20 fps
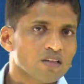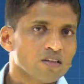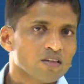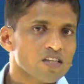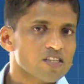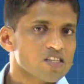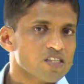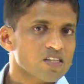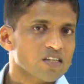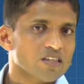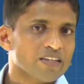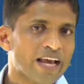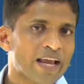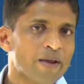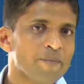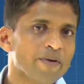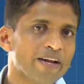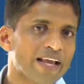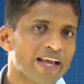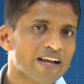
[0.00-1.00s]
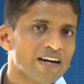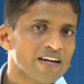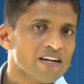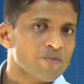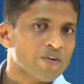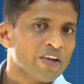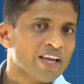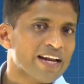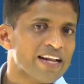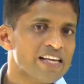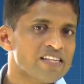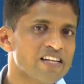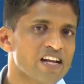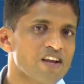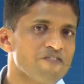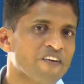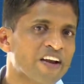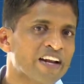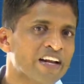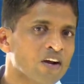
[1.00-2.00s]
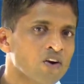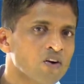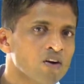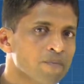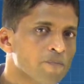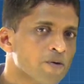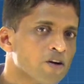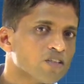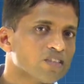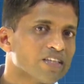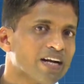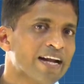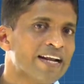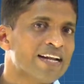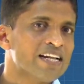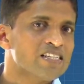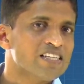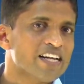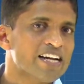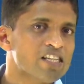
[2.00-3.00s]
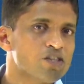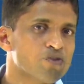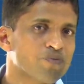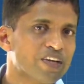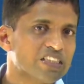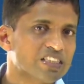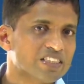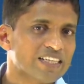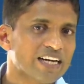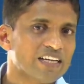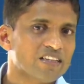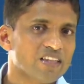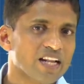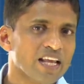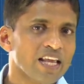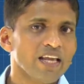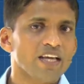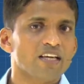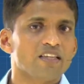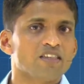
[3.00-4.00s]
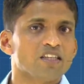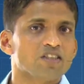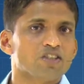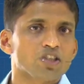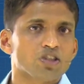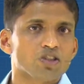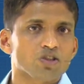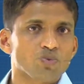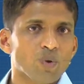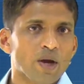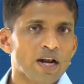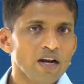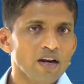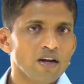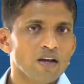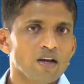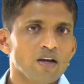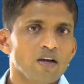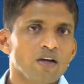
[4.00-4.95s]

this time taken, we can easily find out because the right hand side is fixed at 3. This is 12.